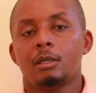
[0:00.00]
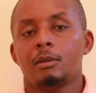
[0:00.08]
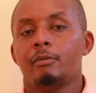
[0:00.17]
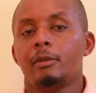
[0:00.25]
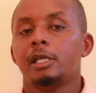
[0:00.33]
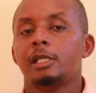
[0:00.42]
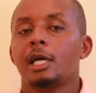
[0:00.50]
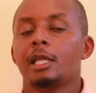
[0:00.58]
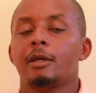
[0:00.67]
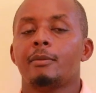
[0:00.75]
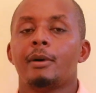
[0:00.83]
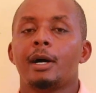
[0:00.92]
Measure
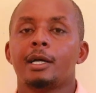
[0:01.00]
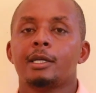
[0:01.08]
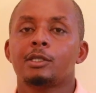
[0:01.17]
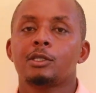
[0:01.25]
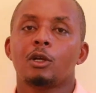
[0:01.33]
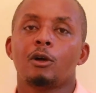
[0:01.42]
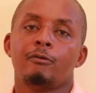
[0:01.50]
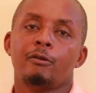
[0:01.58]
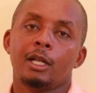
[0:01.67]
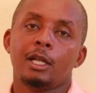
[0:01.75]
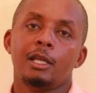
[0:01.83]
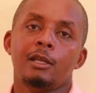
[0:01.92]
the mass of
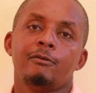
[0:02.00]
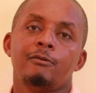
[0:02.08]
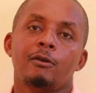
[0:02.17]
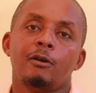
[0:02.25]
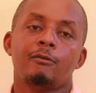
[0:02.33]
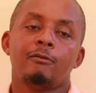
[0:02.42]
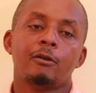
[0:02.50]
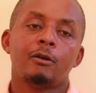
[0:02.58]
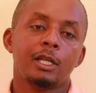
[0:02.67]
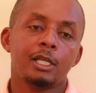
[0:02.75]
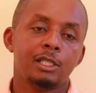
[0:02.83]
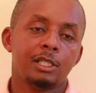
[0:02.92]
a leaf of
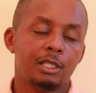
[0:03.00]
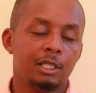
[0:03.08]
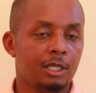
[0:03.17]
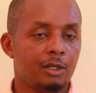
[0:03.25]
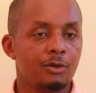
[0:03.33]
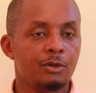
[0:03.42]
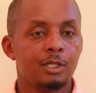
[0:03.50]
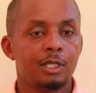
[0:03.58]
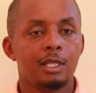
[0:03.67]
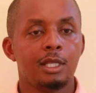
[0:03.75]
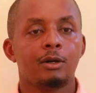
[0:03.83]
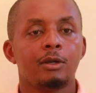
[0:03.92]
orange tree. Do you
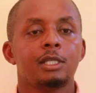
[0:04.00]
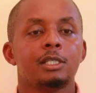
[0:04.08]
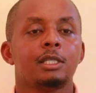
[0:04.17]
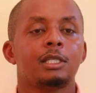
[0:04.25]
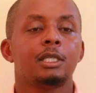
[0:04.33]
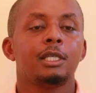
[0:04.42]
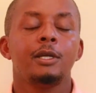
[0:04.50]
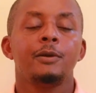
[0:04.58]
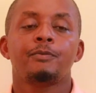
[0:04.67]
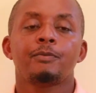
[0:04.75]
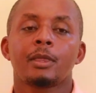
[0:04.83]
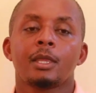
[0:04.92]
see the orange
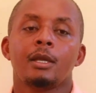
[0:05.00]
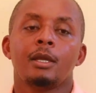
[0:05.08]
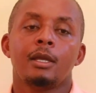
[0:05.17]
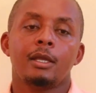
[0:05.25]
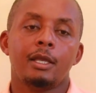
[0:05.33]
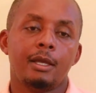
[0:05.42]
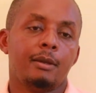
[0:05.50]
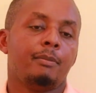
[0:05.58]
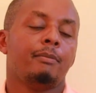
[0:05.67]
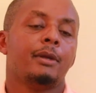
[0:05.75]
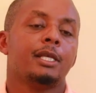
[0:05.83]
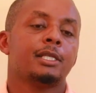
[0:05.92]
tree? Yeah,
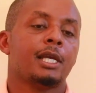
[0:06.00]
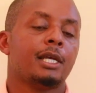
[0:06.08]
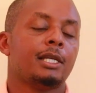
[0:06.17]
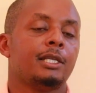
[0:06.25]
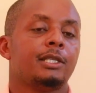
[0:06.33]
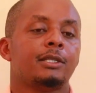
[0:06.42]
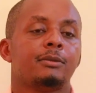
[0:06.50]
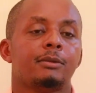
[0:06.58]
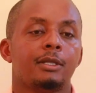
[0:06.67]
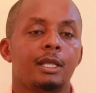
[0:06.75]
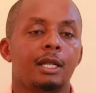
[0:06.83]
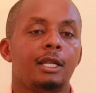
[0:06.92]
measure
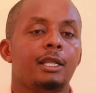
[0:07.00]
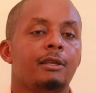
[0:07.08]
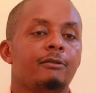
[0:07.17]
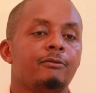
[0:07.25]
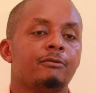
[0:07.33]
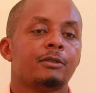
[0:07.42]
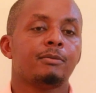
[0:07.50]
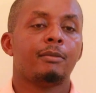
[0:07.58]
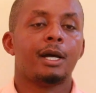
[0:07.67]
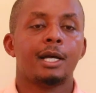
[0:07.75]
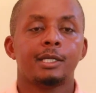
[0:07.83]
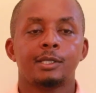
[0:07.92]
the leaf's
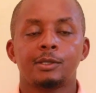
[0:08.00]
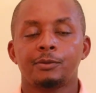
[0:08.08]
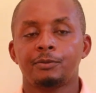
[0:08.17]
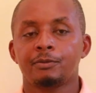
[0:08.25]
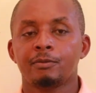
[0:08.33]
mass.